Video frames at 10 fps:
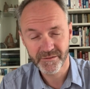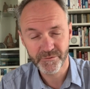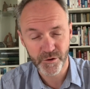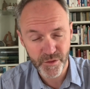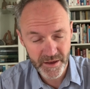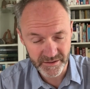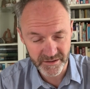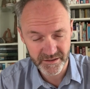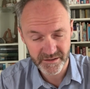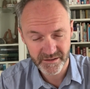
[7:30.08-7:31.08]
For
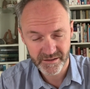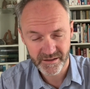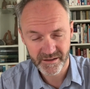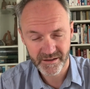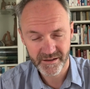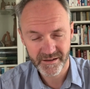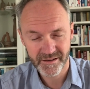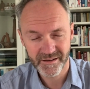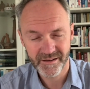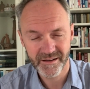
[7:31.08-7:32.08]
this
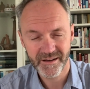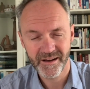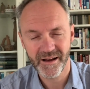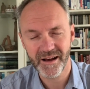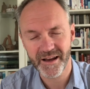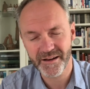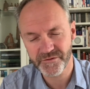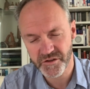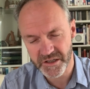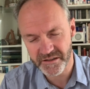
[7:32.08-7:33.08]
I have
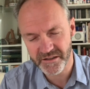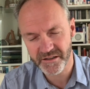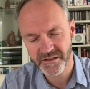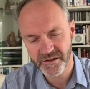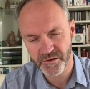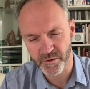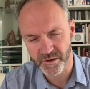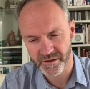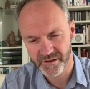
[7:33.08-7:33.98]
Jesus the door.